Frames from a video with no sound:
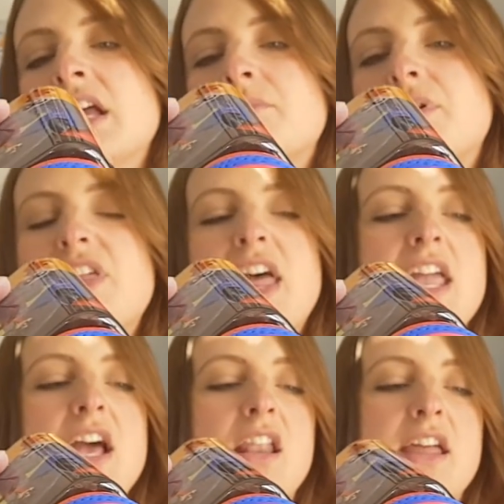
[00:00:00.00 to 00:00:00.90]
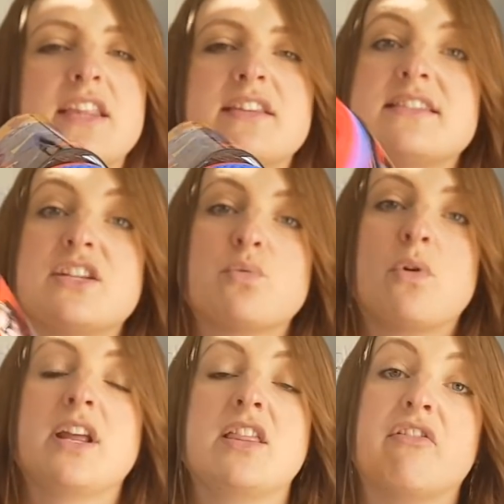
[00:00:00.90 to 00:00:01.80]
But they are like the Stitch
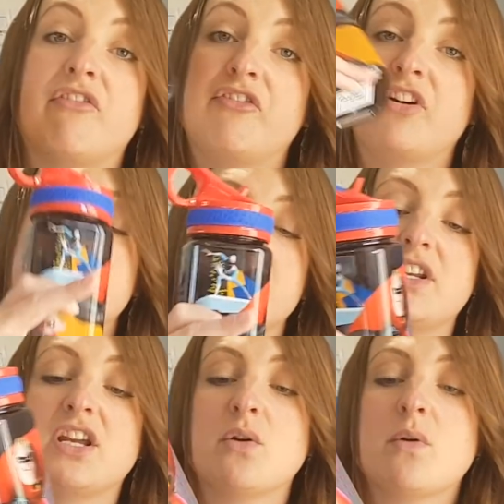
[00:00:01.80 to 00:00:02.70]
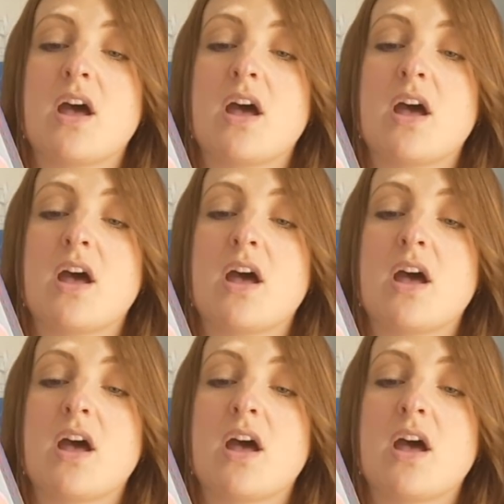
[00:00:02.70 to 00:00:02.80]
one in the first video.